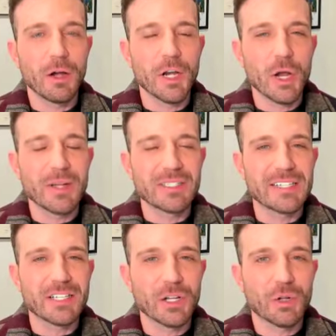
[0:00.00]
It's
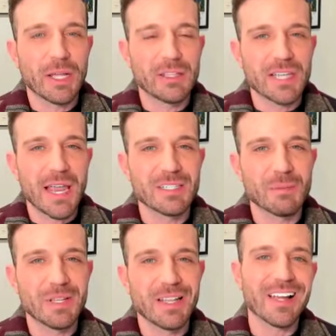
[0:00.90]
easy to look at this case
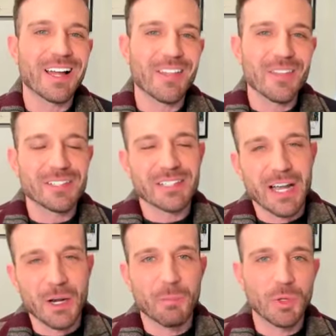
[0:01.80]
and be like, this is
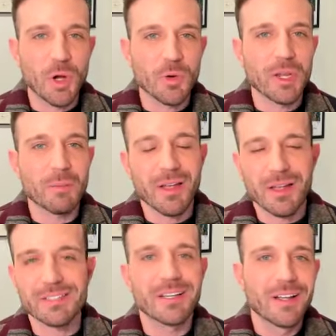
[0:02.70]
kind of baloney
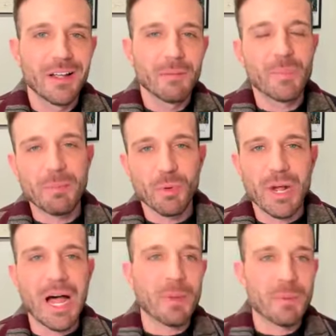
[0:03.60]
because people
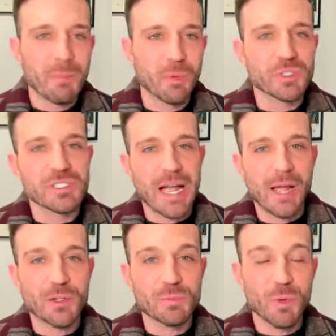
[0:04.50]
copy people's
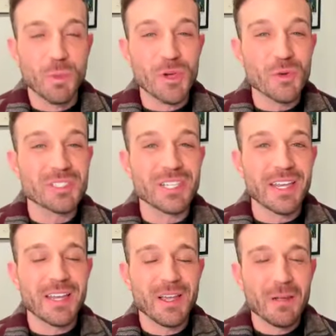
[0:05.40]
styles. But when you
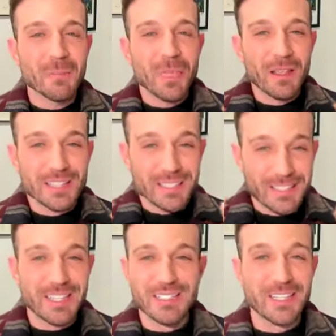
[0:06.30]
see
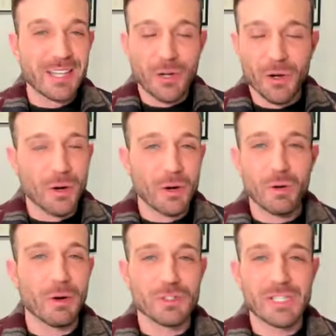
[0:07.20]
60
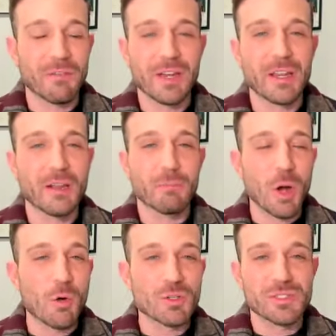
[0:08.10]
or 70
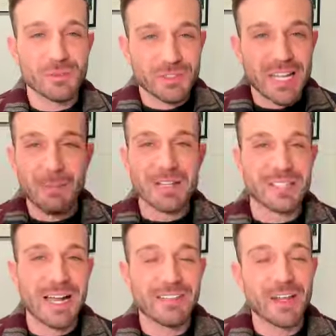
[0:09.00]
posts side by
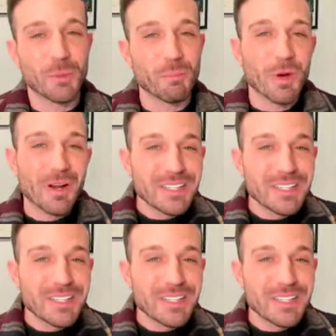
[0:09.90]
side that are,